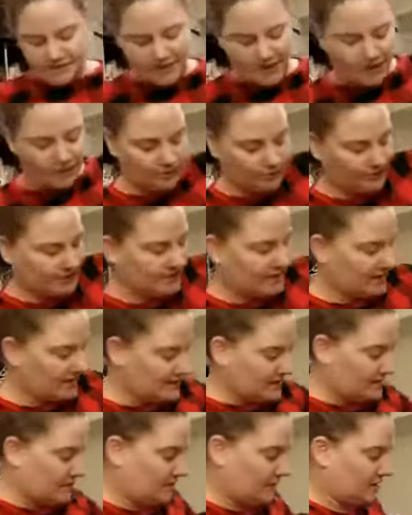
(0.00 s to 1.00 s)
by holding it
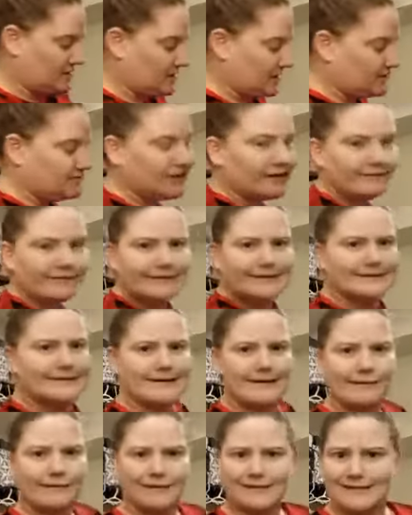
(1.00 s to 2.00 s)
next to the Around Town tote. It's
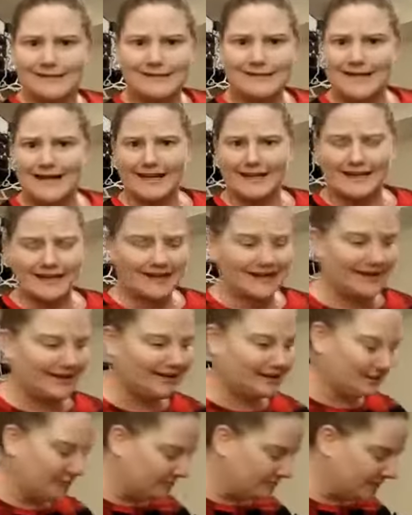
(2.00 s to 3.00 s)
not wanting to stay on that
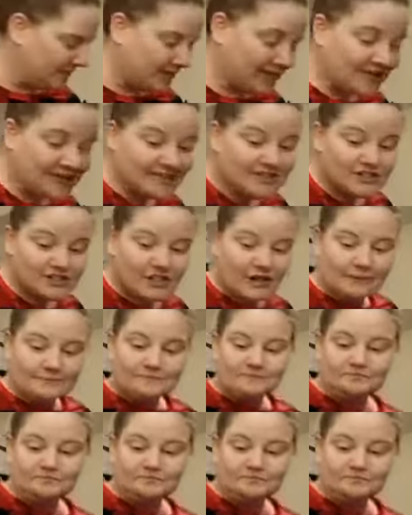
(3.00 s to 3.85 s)
hanger. So